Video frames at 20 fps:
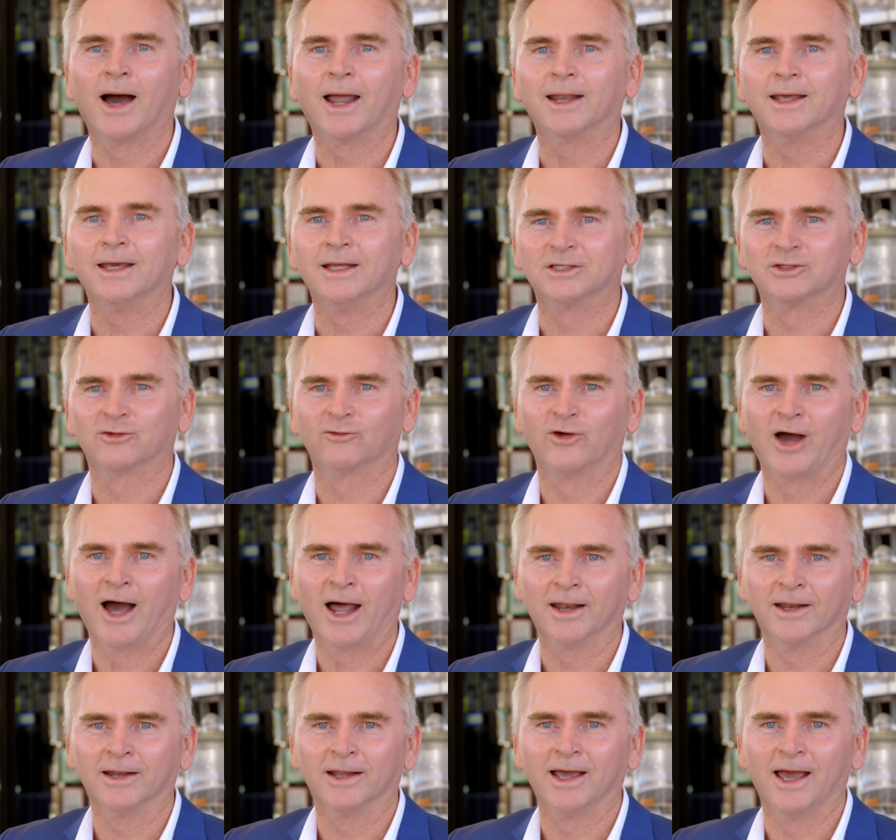But it's
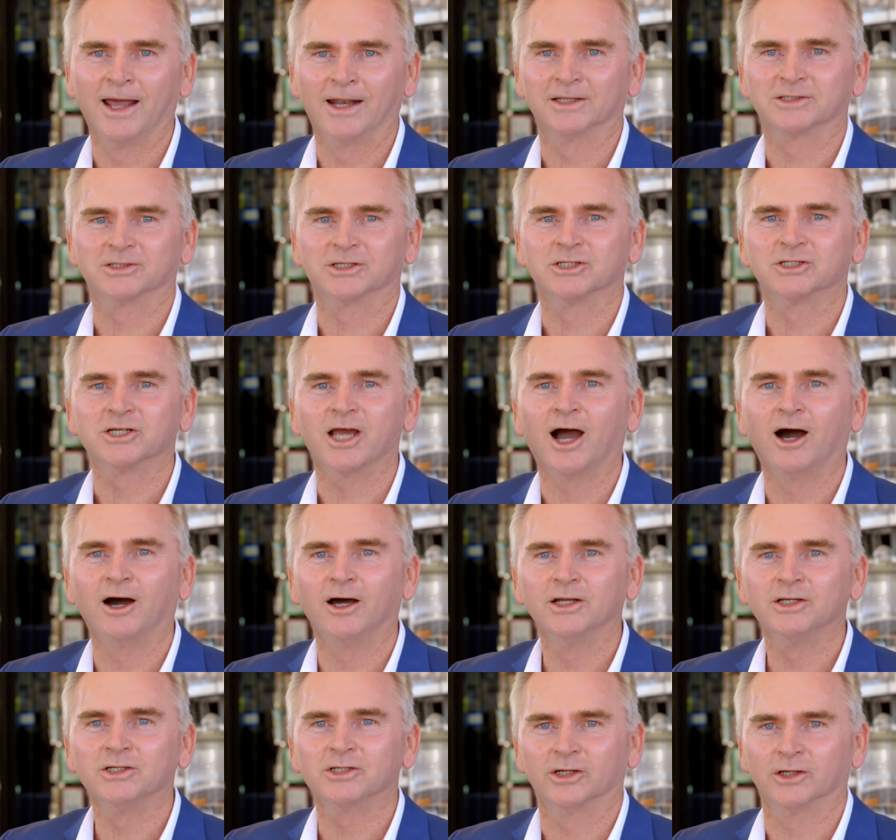fun and it's a
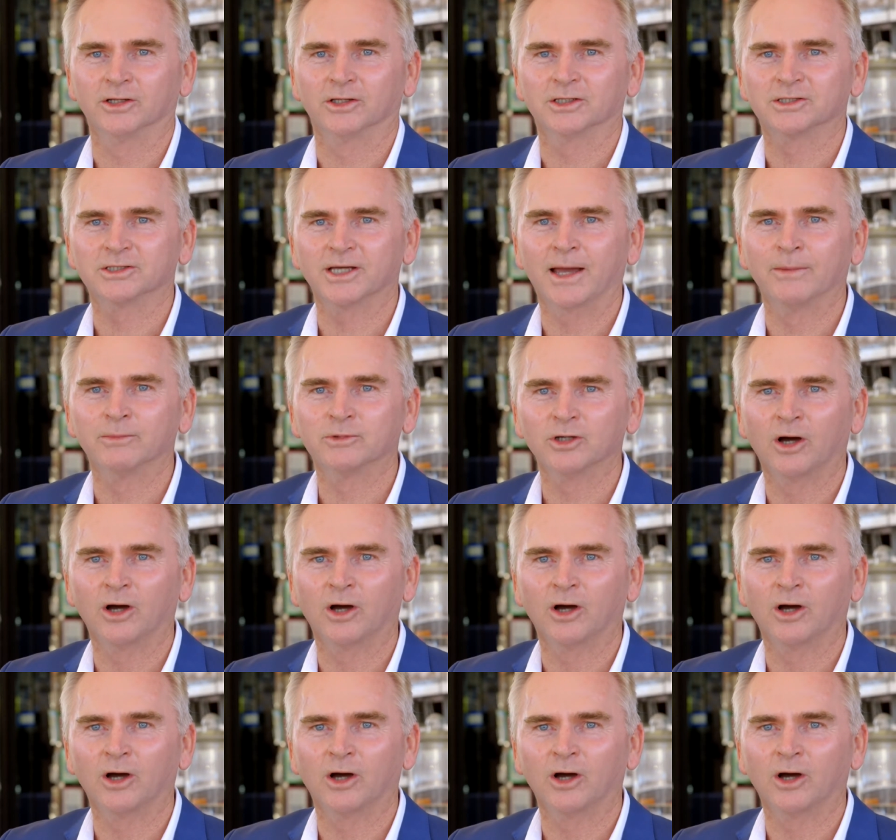challenge, and at the same